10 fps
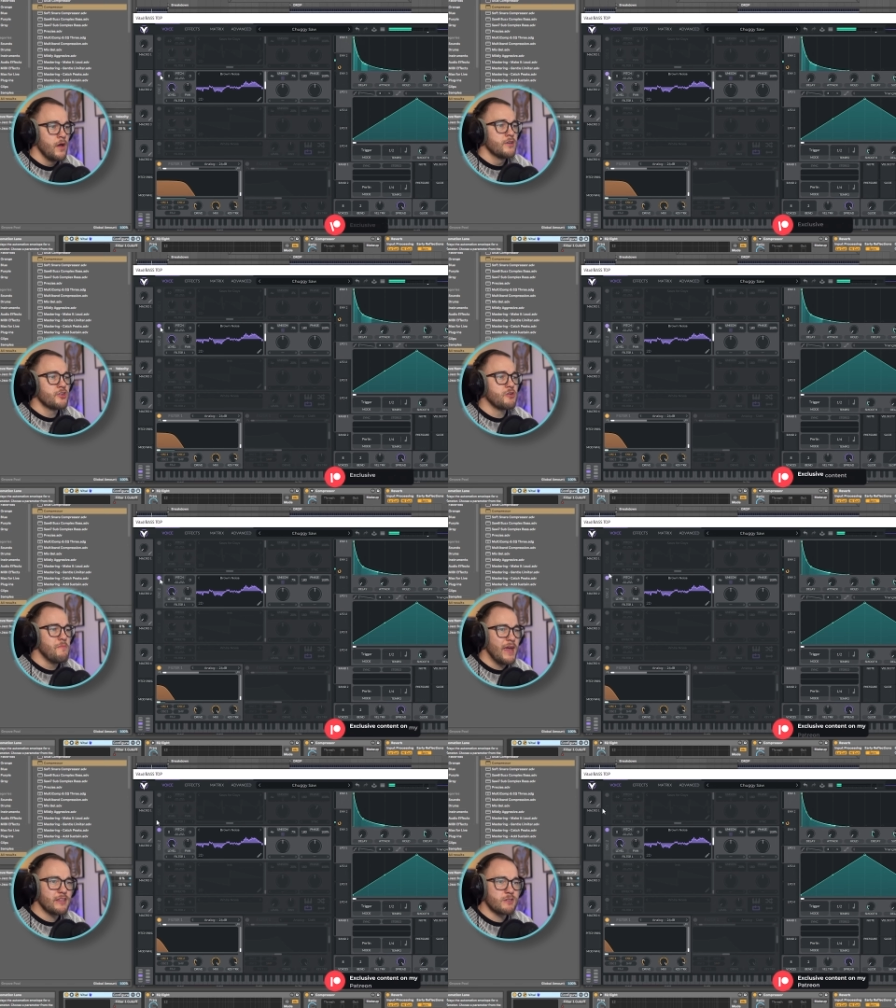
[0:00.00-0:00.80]
So to
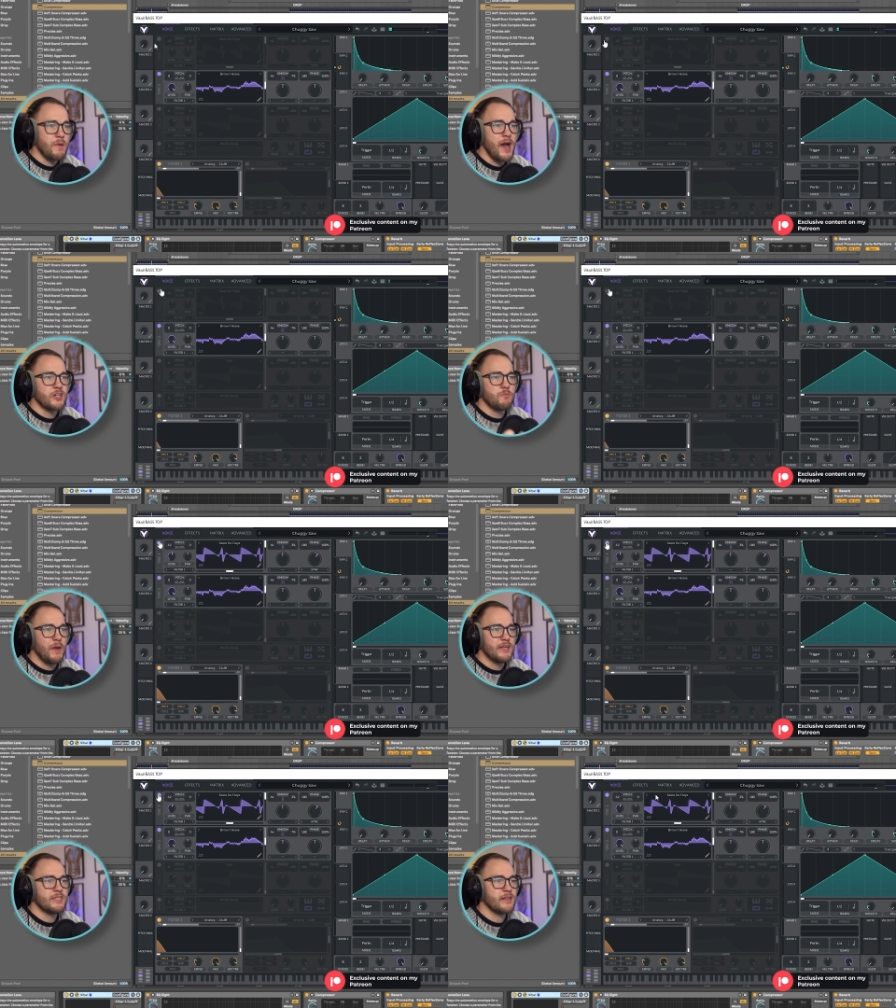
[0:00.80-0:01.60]
make this patch,
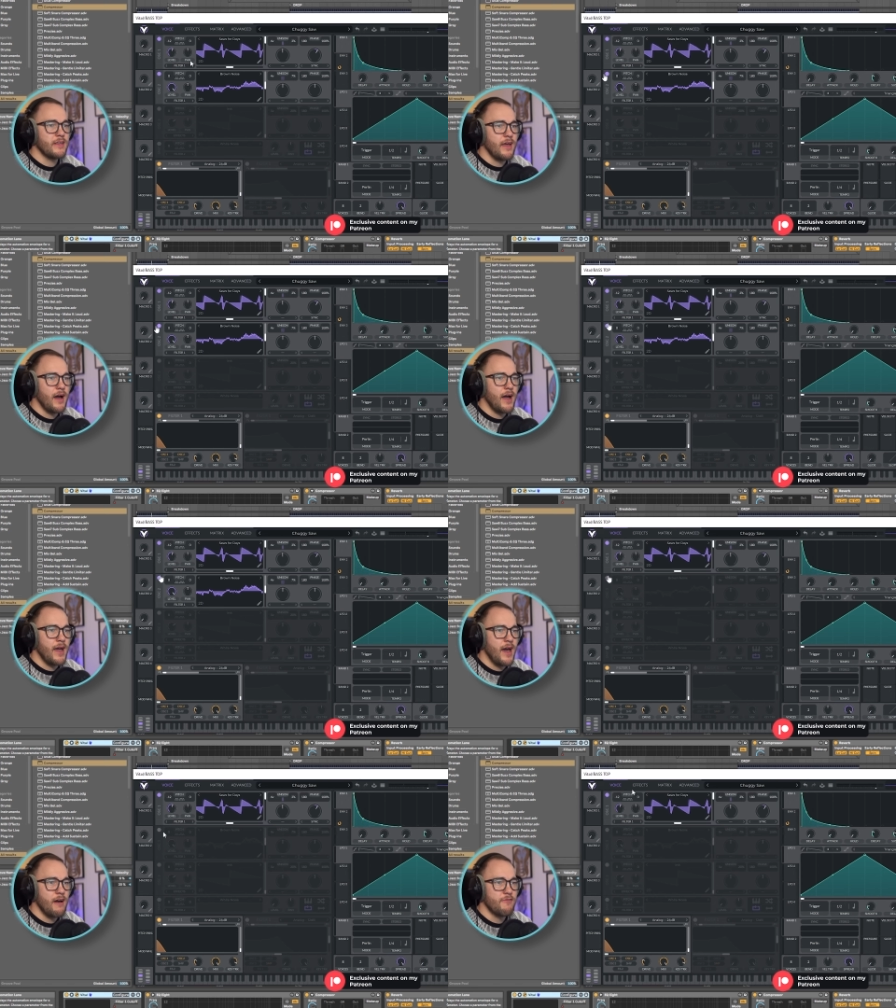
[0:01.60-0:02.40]
basically I
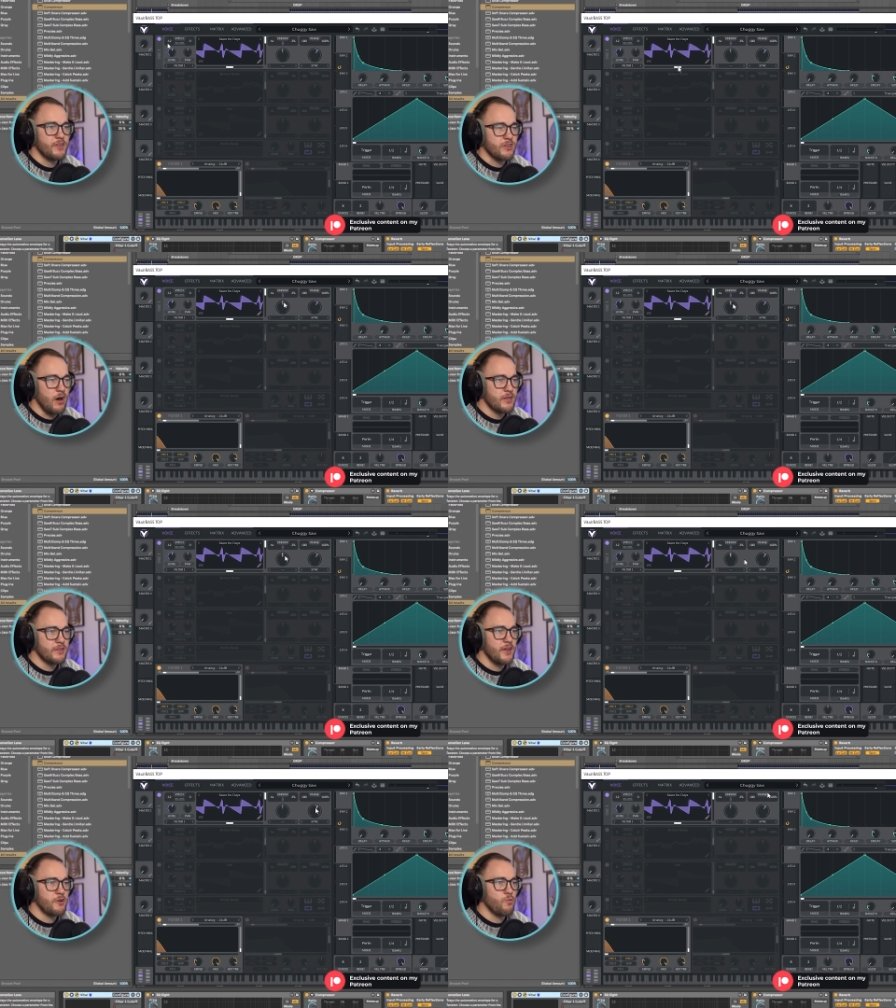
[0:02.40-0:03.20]
have this
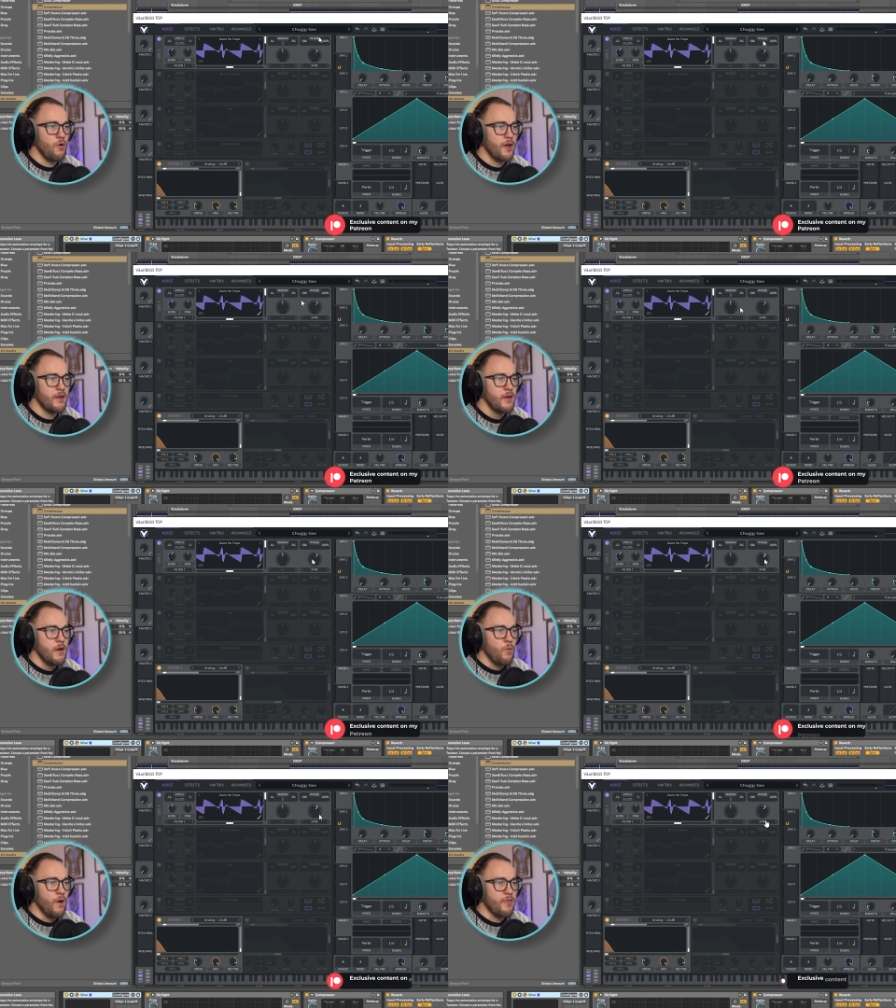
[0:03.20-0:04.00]
oscillator 1
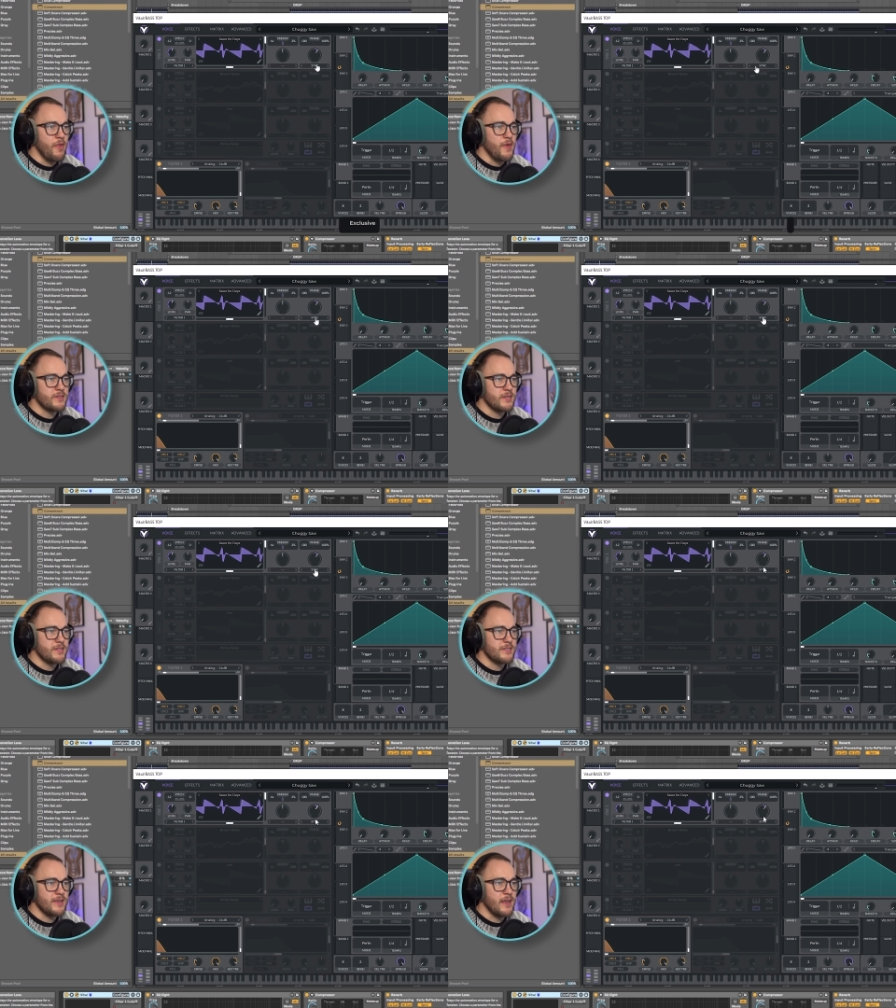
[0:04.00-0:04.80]
with this
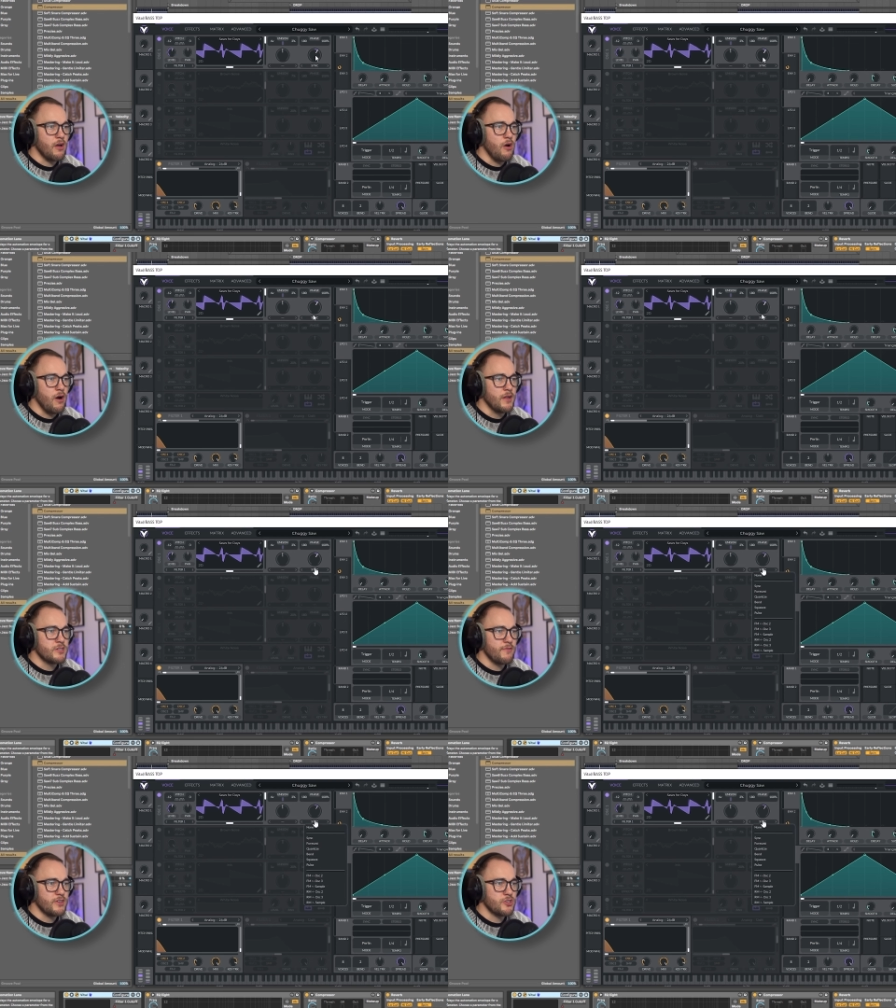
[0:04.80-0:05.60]
sync on. So
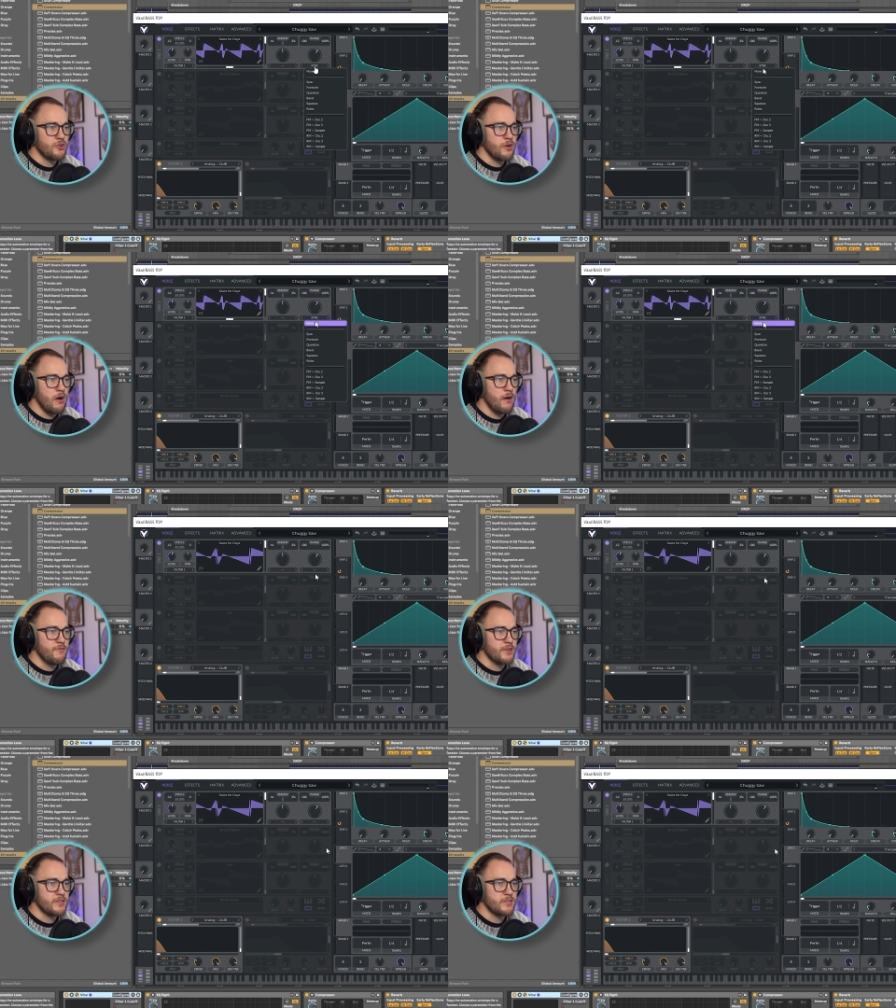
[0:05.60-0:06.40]
if I turn off
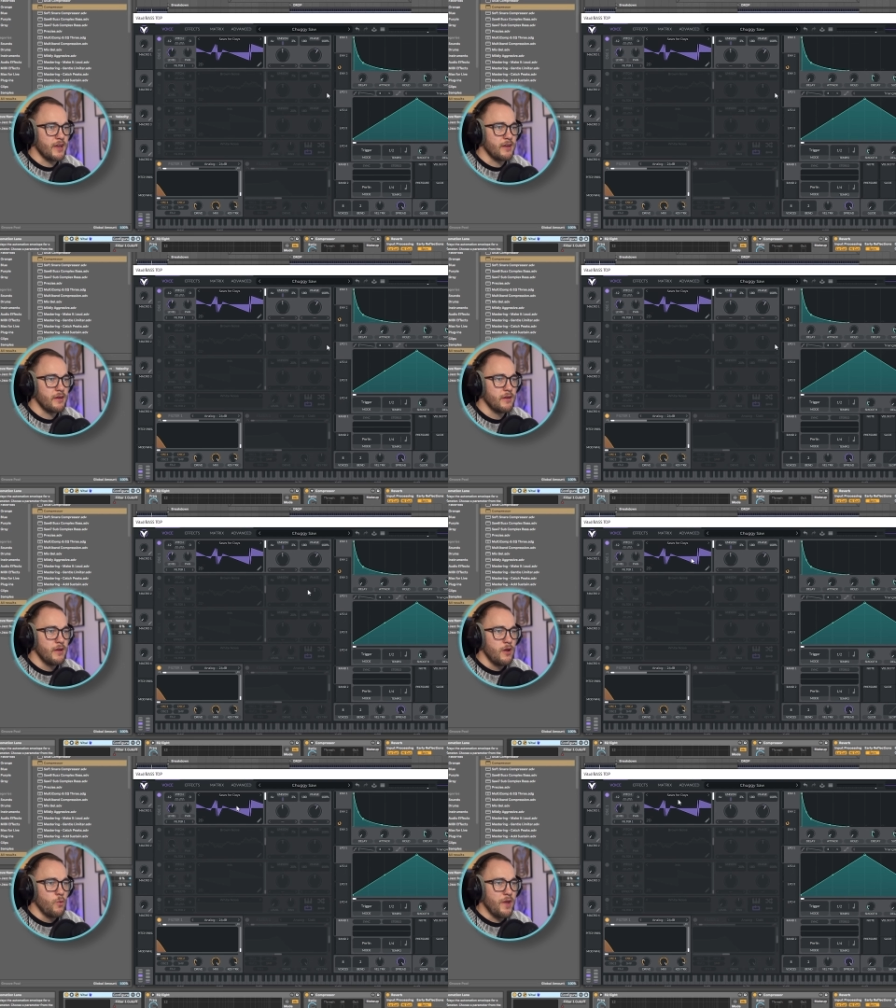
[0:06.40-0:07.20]
this sync,
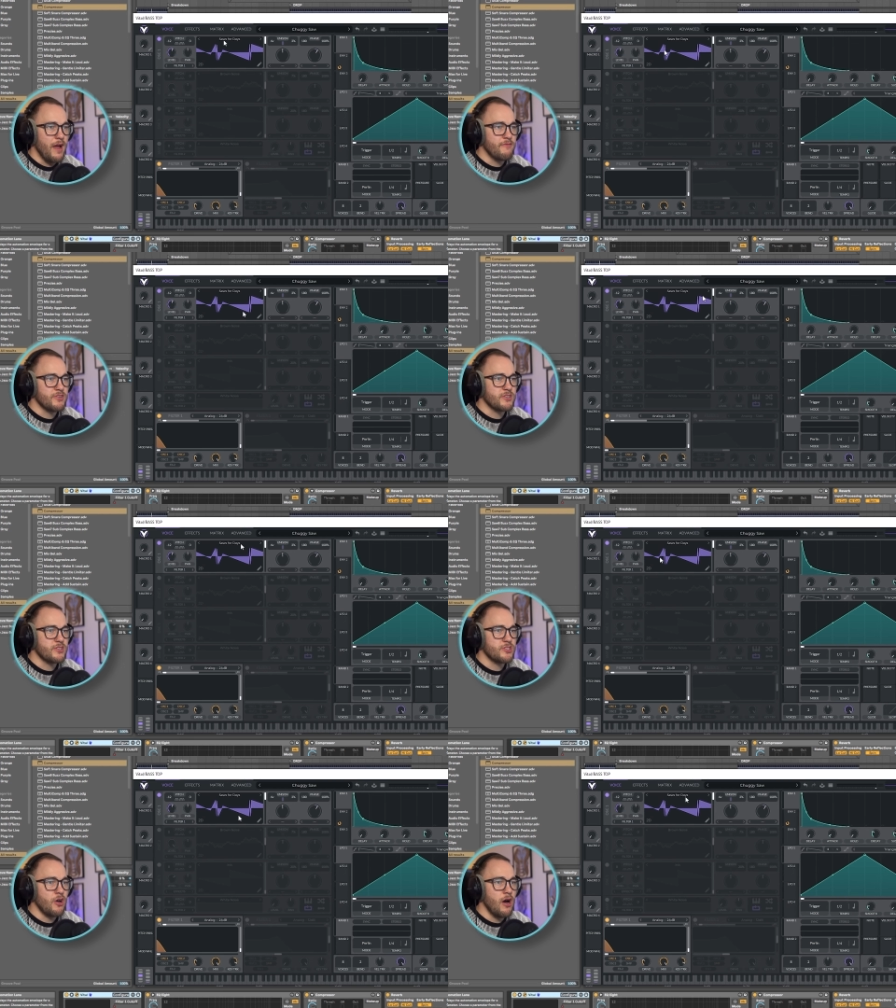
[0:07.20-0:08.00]
we have this
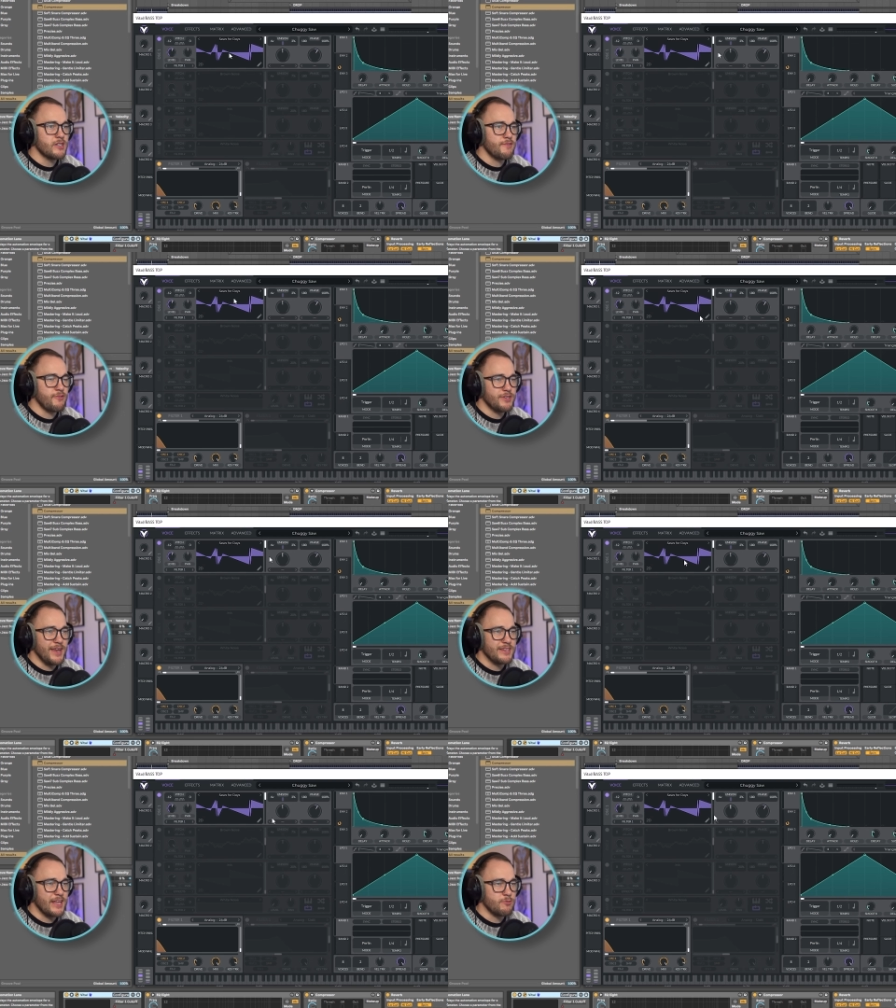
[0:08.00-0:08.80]
saws for
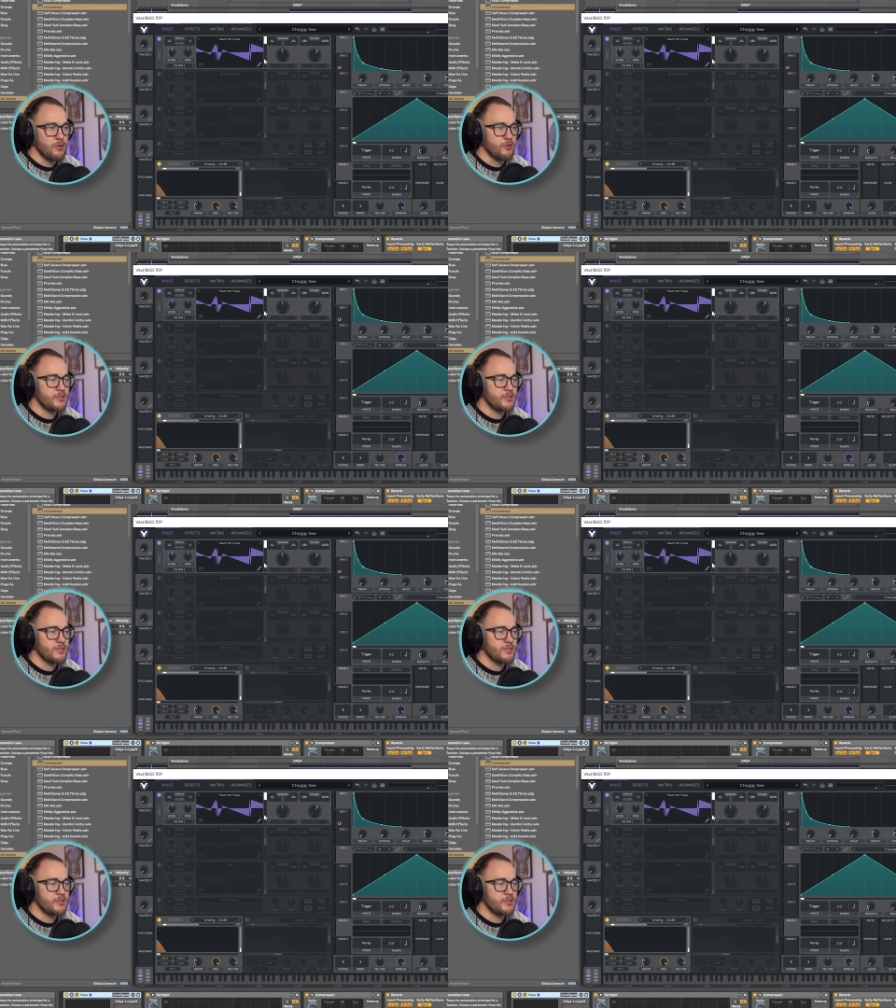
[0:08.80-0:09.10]
days. That's what it looks